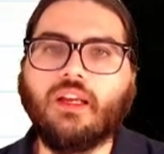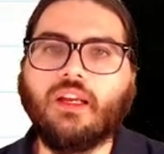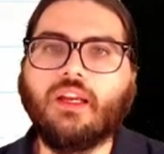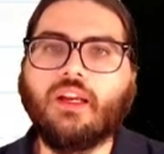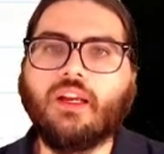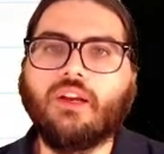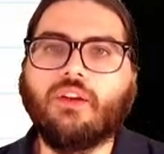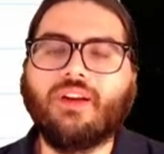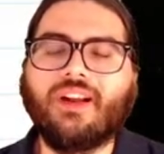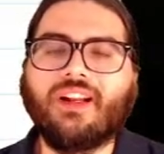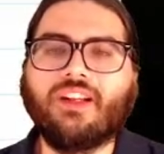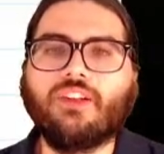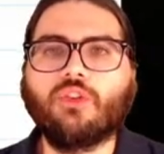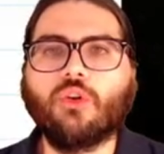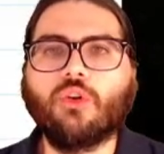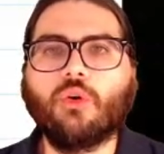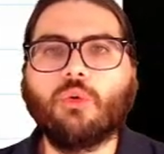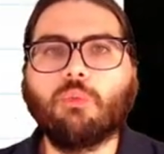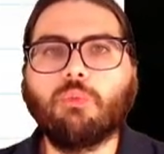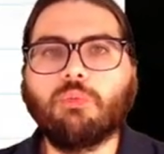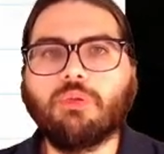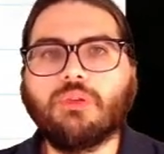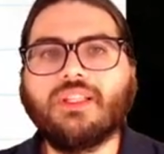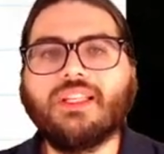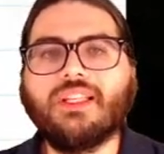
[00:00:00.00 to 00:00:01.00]
Right? So
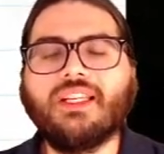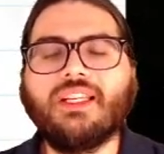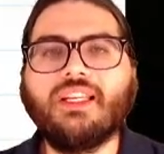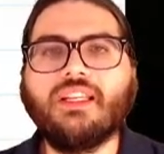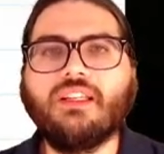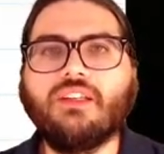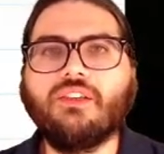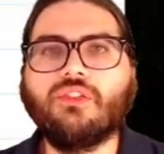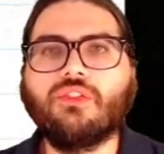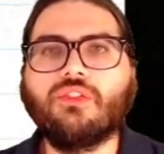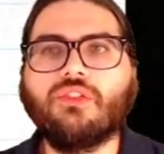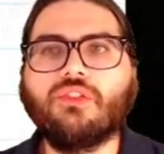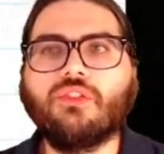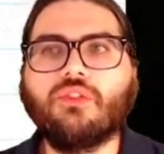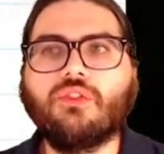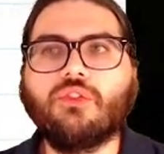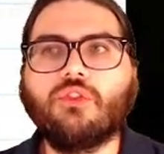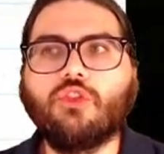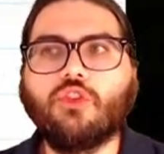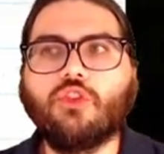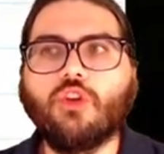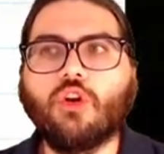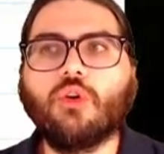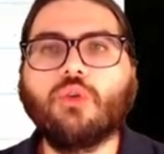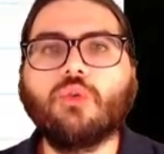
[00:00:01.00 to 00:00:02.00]
please
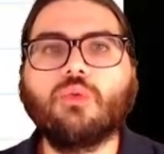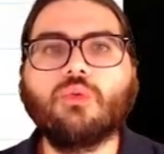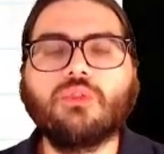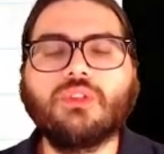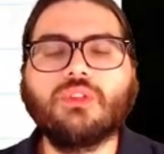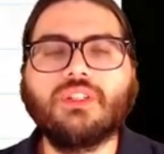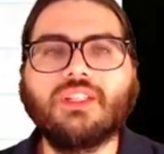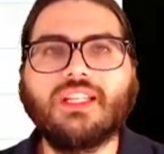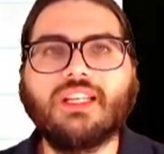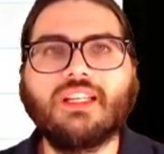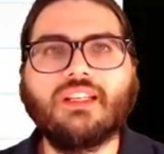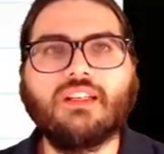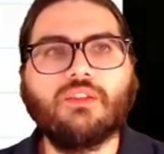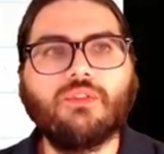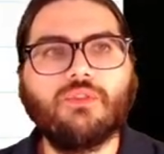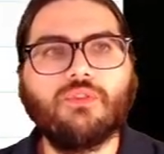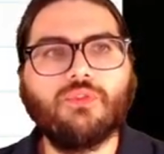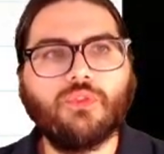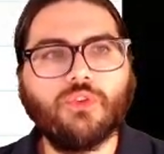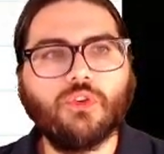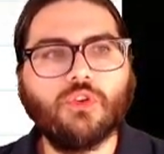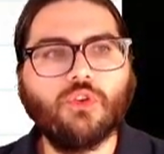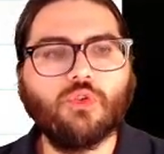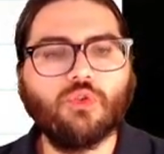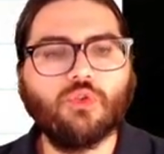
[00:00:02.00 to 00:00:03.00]
don't get
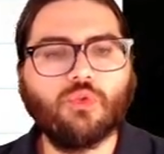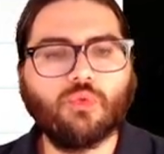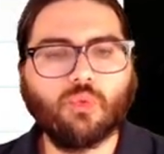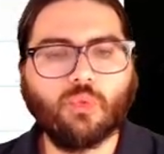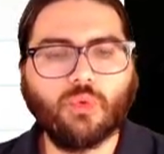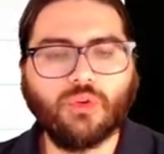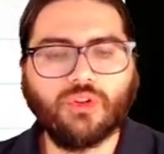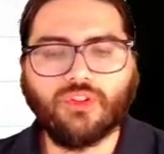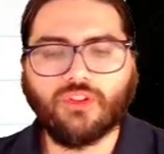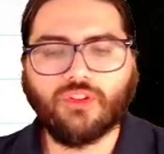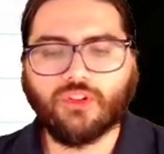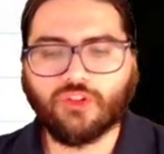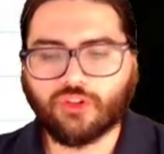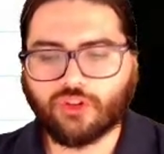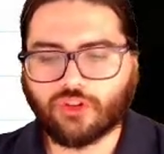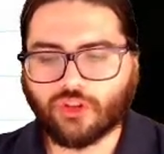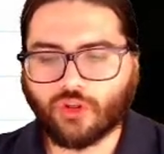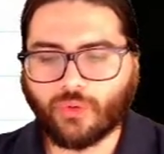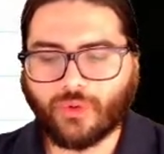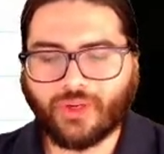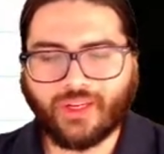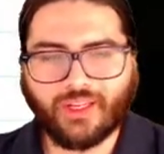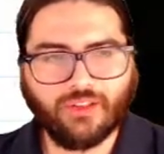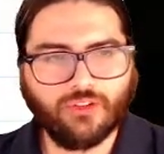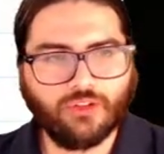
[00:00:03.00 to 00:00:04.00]
confused with the show
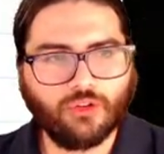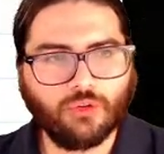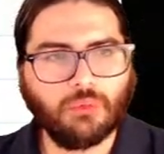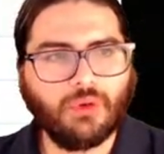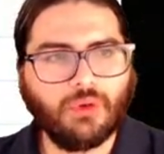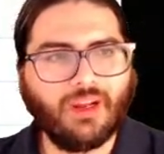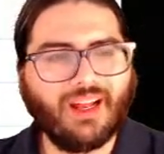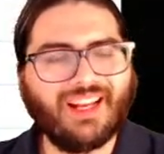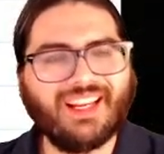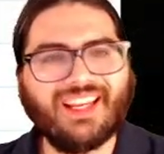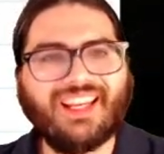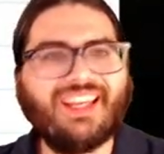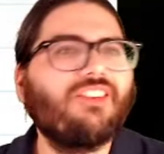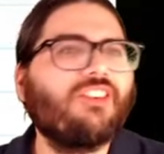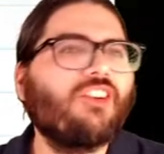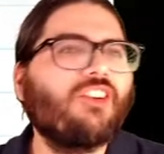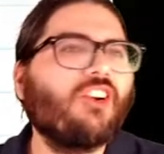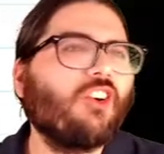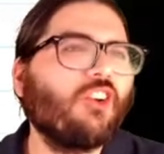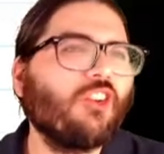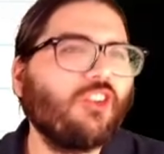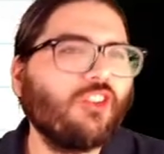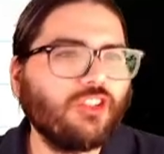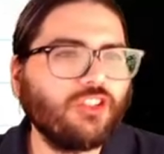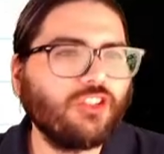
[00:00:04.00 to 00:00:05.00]
answer, but I can't
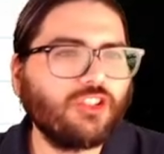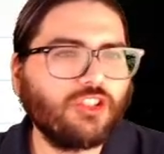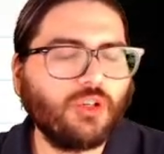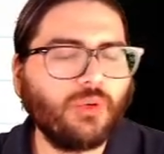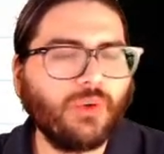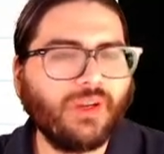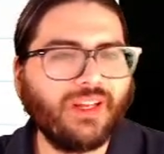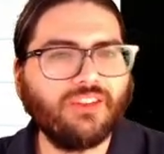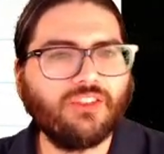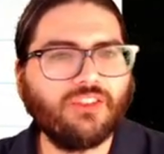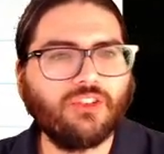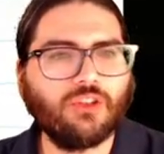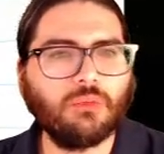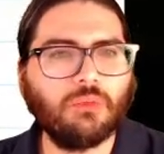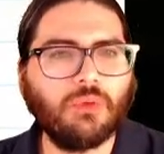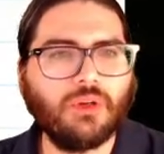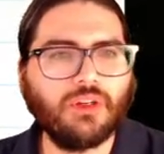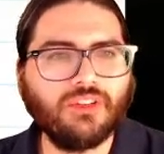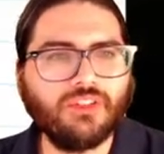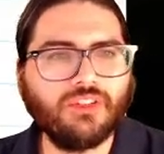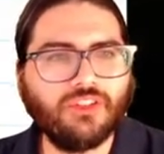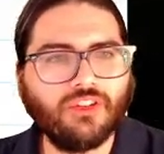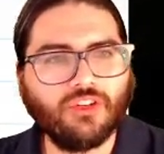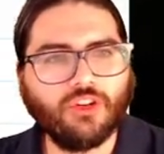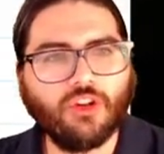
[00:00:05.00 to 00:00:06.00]
turn the show answer
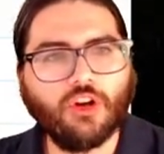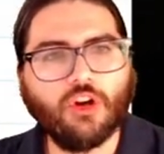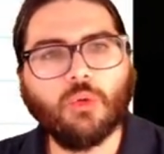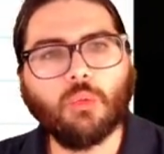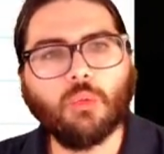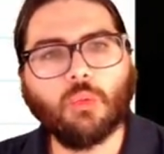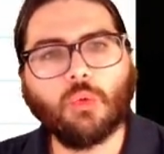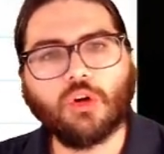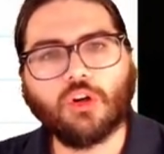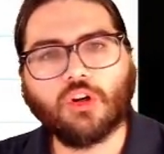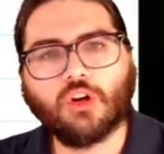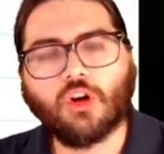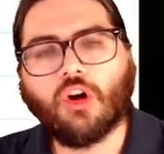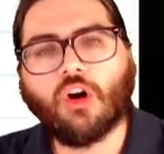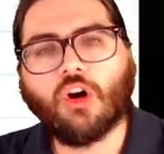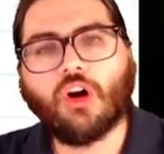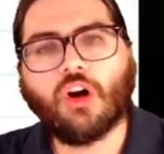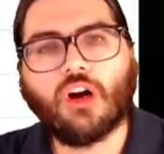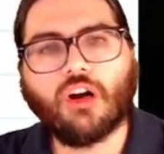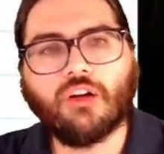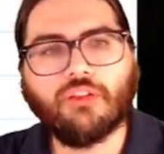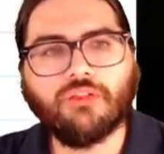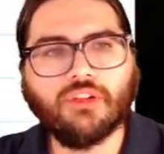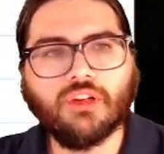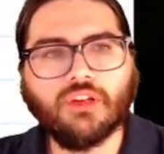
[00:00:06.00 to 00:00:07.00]
buttons in the homework
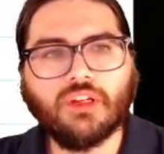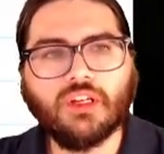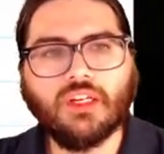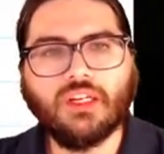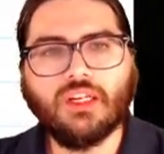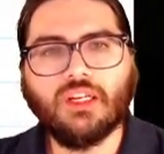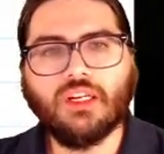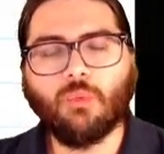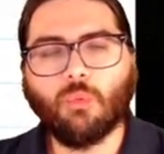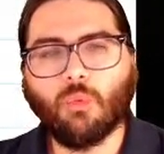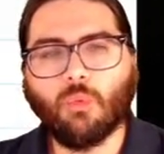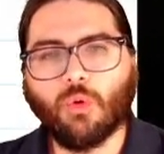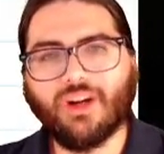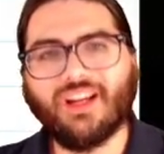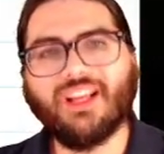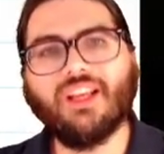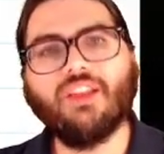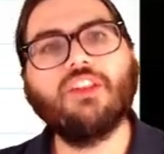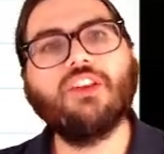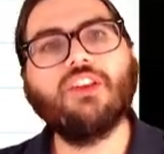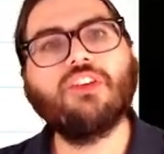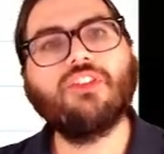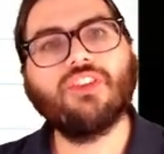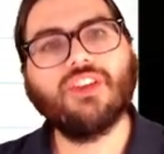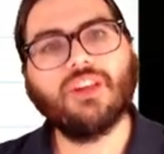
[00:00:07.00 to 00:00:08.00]
off. We'll get the
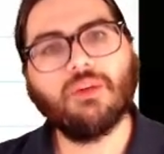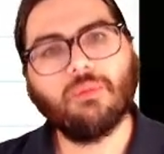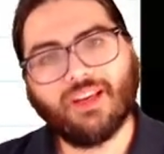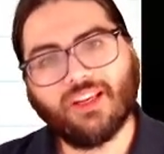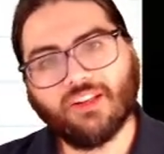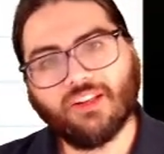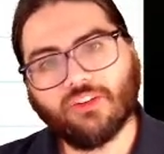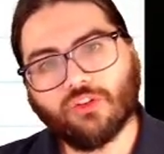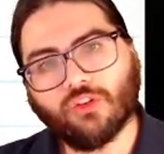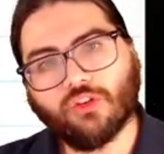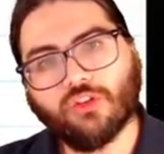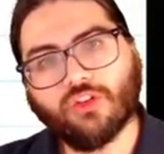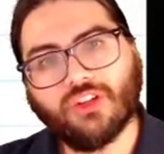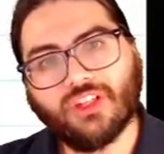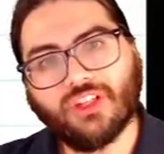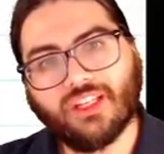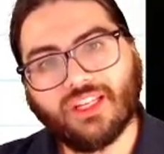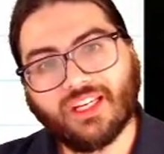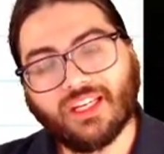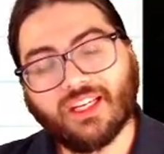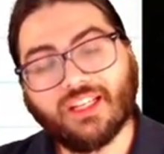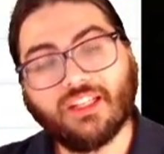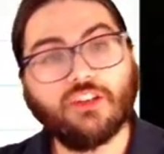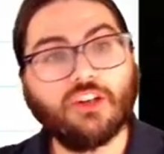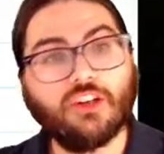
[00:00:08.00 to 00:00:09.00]
same answers in the
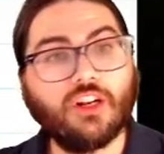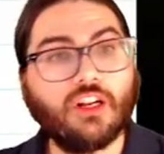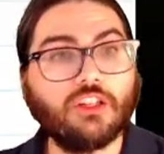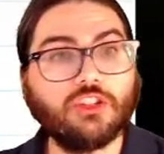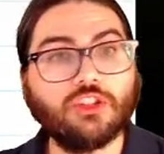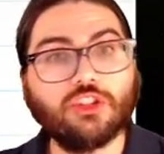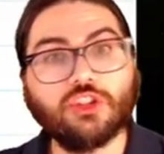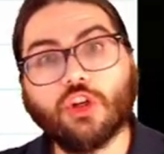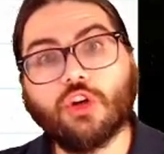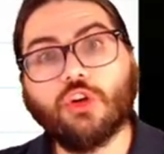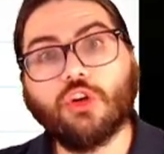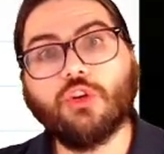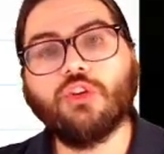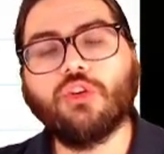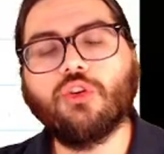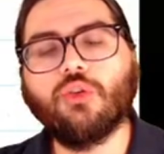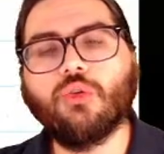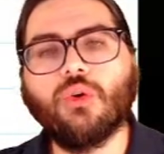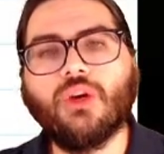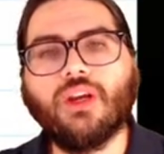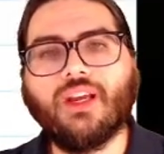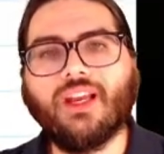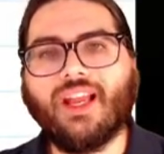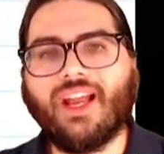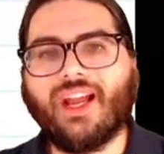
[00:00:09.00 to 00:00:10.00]
end, and I'll show you
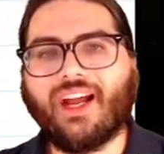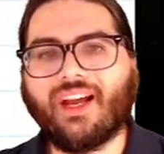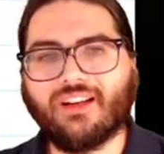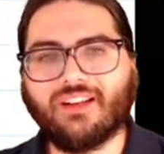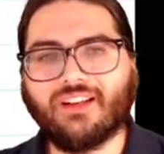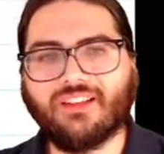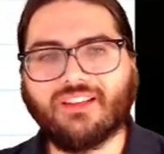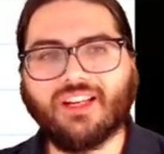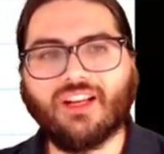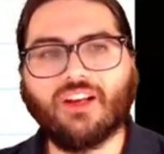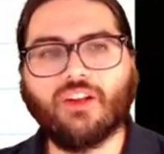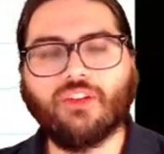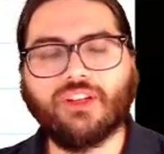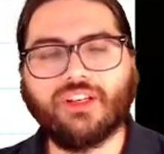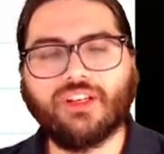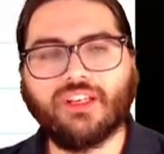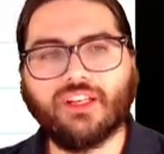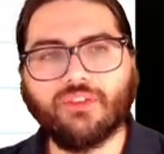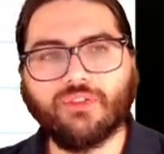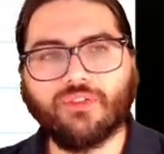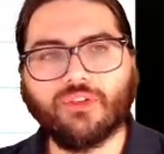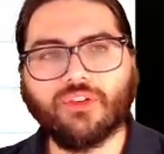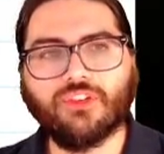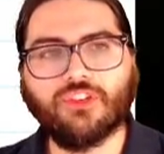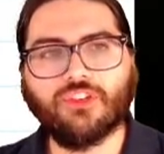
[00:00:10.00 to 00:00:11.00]
how to tell the
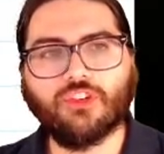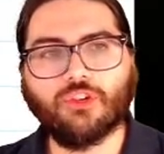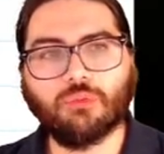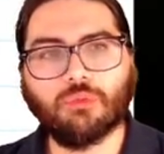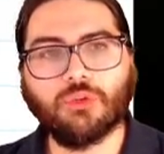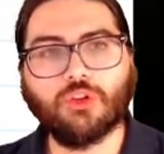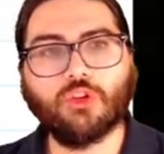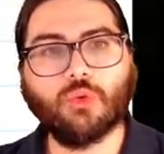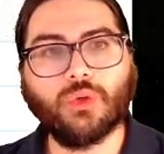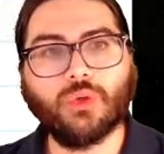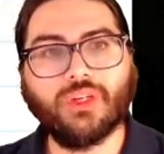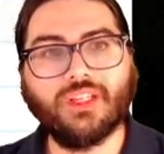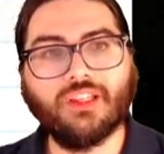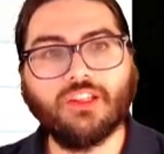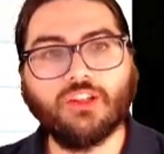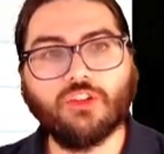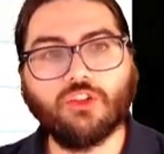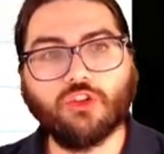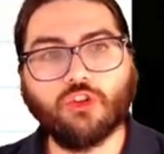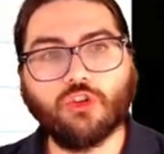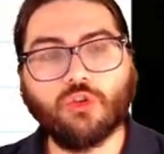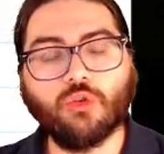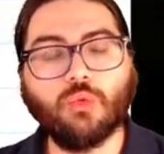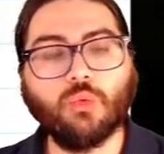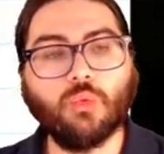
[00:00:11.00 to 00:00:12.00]
differences between the
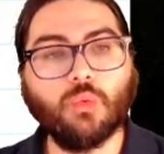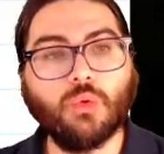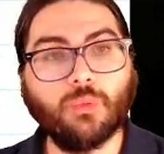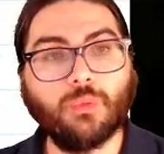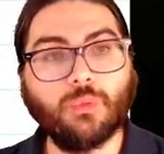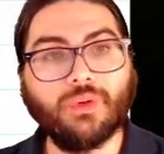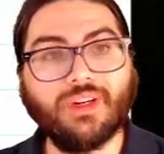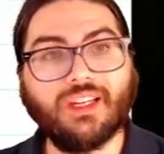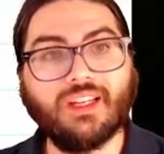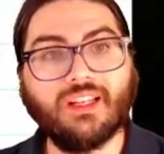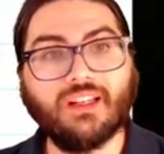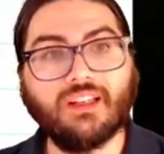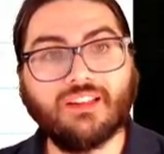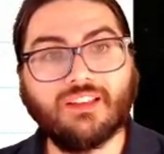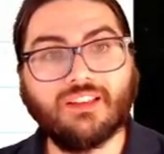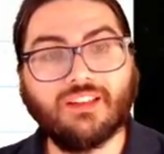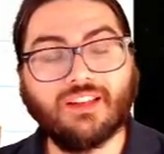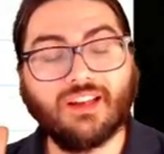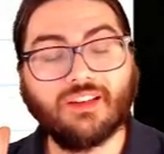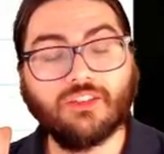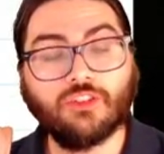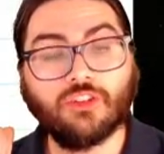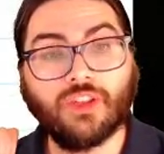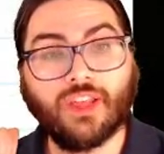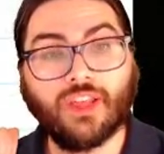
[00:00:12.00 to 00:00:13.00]
two when we get down
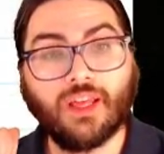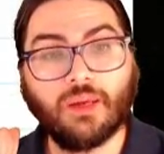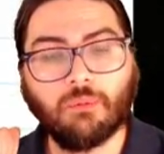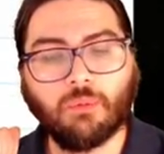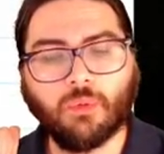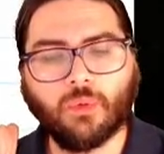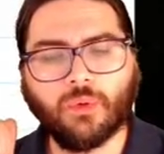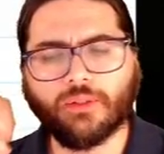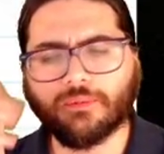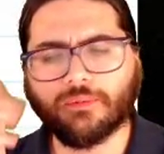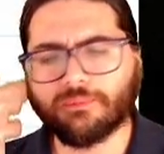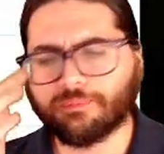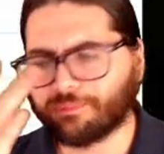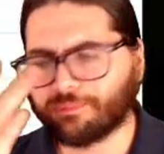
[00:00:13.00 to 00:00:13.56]
to that point.